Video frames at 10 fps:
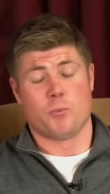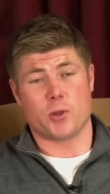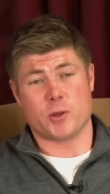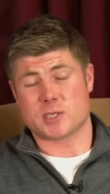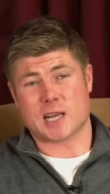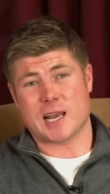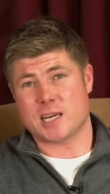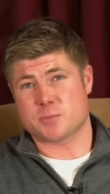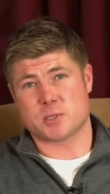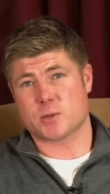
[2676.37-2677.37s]
But there was a
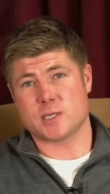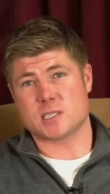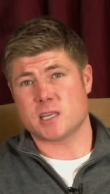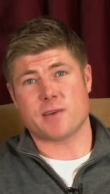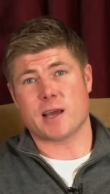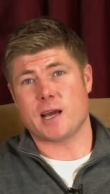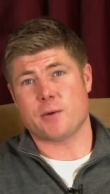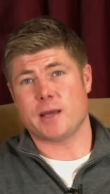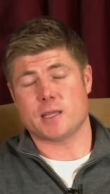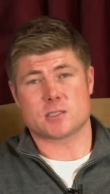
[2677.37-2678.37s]
clash between Stevie
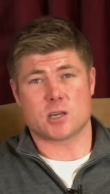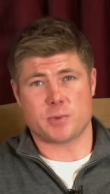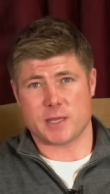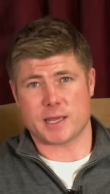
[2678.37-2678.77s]
Highway at the top of the